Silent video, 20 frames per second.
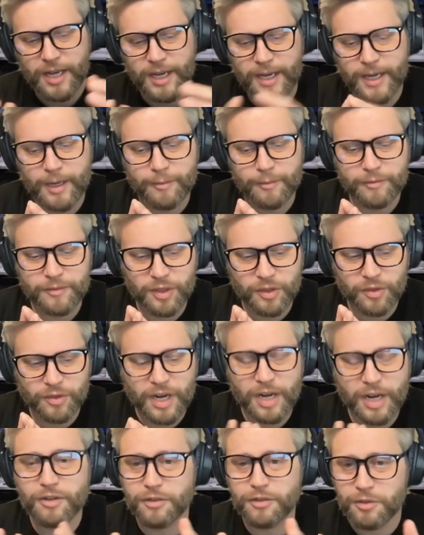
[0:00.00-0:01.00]
um, you know
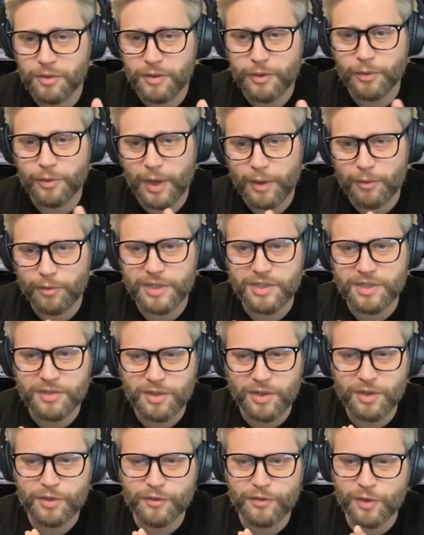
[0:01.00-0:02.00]
now you're doing threat
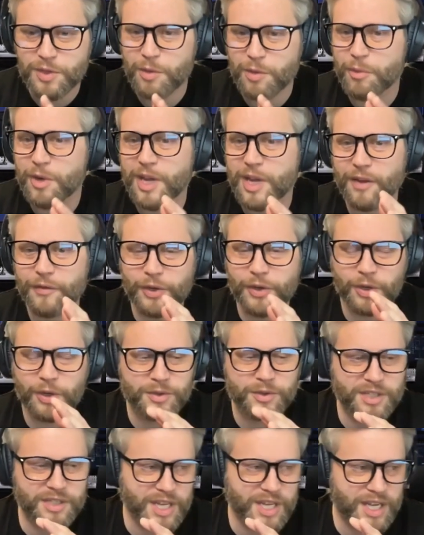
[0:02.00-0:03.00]
research for somebody out there
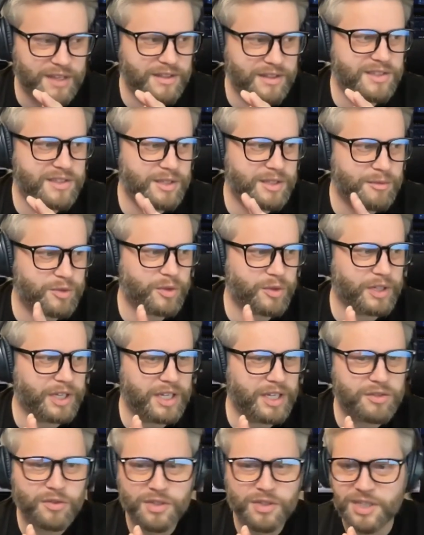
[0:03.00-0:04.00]
who says hey this seems
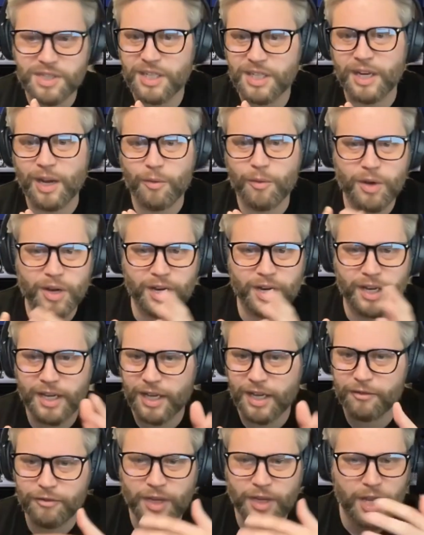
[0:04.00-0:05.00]
really interesting i want to
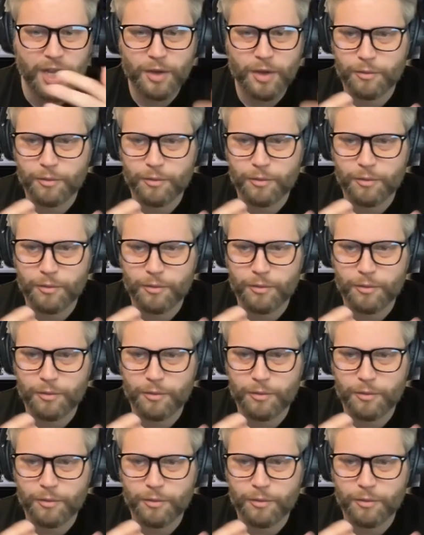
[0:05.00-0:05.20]
kind of